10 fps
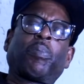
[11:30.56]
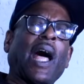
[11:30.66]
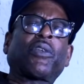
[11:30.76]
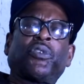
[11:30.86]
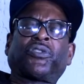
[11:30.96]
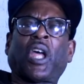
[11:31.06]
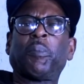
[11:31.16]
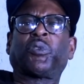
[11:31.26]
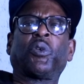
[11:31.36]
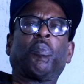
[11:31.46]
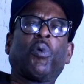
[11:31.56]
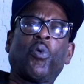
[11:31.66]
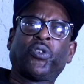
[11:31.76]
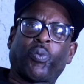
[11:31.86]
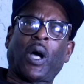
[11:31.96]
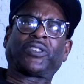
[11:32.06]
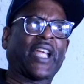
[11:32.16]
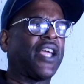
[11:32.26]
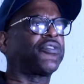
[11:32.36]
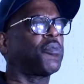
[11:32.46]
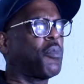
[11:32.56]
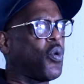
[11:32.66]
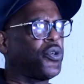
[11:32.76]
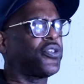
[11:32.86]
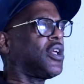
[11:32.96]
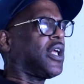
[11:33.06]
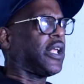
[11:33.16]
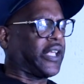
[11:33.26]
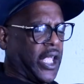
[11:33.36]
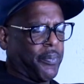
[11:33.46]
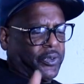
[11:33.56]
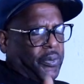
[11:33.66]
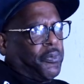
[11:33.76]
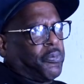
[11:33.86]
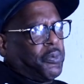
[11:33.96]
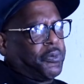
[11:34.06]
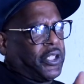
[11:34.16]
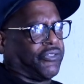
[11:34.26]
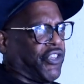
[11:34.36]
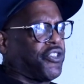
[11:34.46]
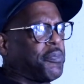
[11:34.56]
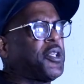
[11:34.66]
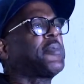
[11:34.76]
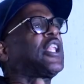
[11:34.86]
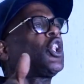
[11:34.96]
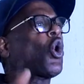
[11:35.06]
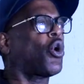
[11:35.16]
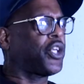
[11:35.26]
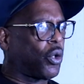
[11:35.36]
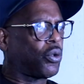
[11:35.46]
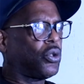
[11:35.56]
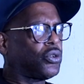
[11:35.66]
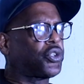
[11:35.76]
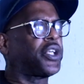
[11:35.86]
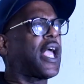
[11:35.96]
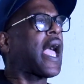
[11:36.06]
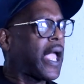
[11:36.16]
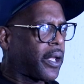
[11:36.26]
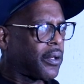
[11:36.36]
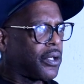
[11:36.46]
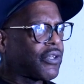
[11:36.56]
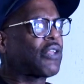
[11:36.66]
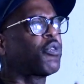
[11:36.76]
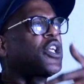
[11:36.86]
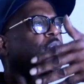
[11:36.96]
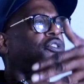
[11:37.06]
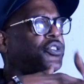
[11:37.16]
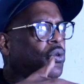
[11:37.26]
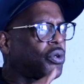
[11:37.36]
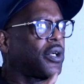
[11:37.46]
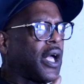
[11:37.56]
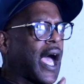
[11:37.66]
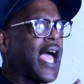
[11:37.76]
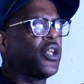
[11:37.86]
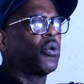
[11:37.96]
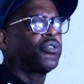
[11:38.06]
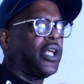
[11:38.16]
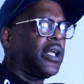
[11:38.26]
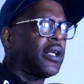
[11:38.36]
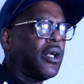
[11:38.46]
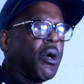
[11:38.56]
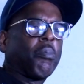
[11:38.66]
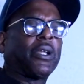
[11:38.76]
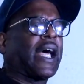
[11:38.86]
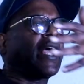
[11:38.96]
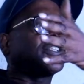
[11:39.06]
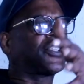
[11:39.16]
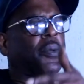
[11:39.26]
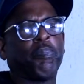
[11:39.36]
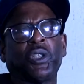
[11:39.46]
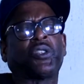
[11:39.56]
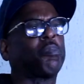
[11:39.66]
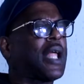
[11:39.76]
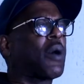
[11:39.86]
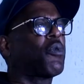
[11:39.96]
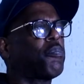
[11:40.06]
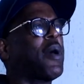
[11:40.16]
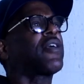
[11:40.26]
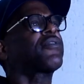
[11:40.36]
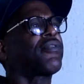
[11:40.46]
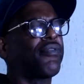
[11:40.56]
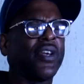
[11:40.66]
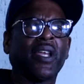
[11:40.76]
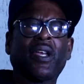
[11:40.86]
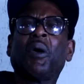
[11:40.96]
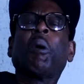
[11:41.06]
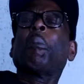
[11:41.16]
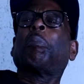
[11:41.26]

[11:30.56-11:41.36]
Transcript: Block just take me to the movies, watch gangster movies, and keep teach me to be loyal to the gang. That's what he was doing. I know then, but like I say, Bush and Block were best friends.